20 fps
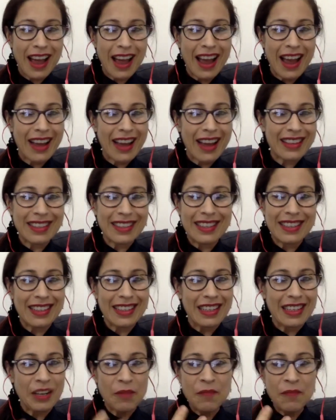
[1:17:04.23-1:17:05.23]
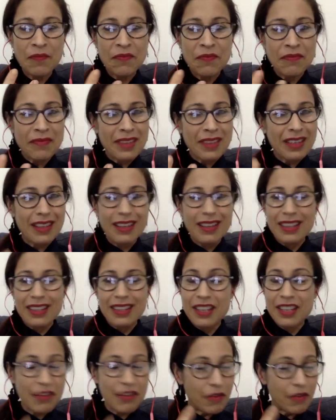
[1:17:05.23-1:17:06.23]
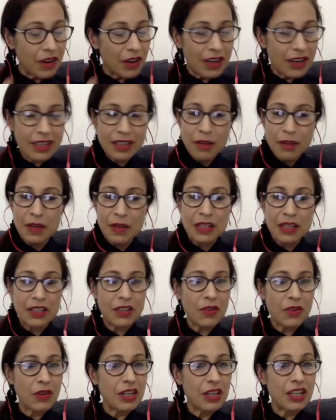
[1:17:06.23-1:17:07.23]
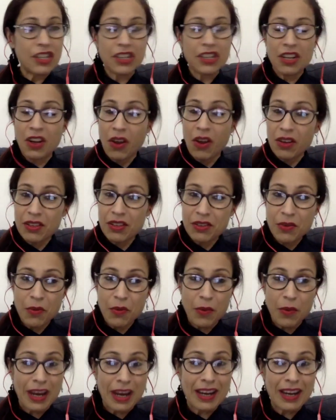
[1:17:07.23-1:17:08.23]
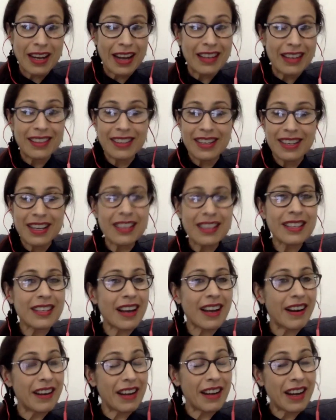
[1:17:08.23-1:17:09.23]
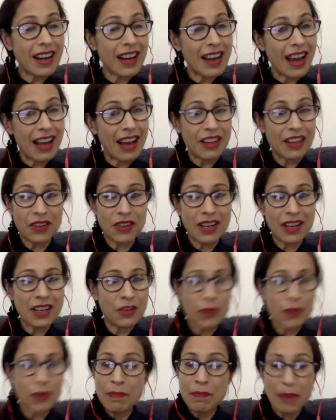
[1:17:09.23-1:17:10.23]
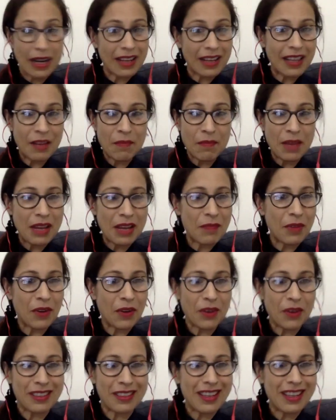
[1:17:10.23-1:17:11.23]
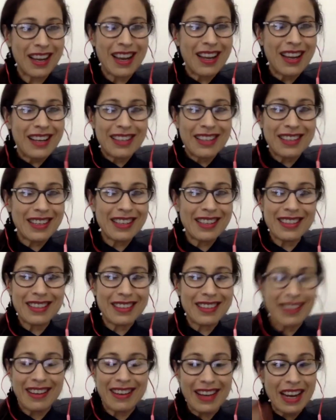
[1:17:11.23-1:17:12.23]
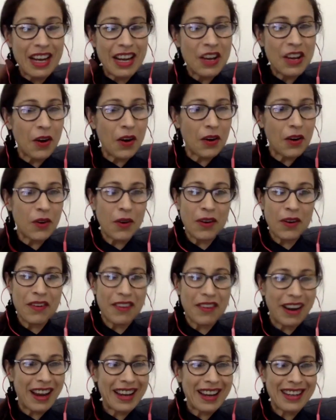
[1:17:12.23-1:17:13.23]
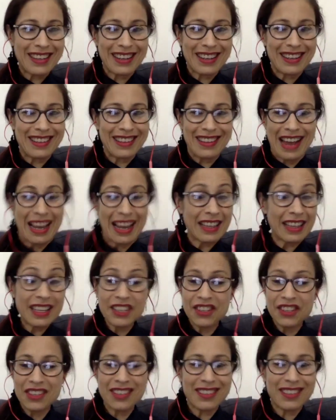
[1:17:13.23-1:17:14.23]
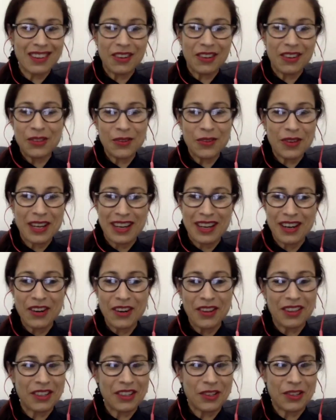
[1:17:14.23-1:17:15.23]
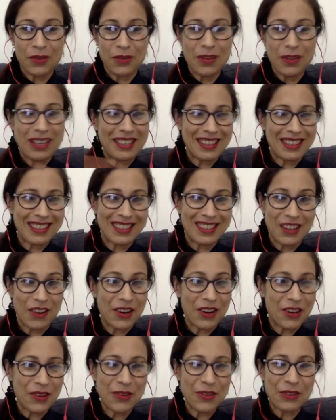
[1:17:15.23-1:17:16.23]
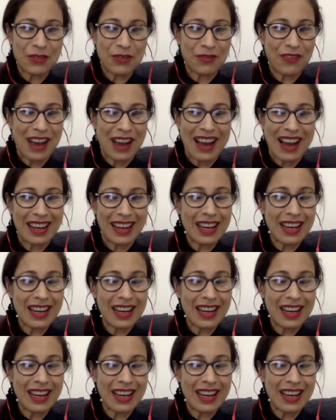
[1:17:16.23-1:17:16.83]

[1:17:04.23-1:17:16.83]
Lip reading: And she reversed her PCOD, she lost her weight, and she's currently actually doing better than me because she's really got it all right. And I think she's also here on the show, and she's your huge fan.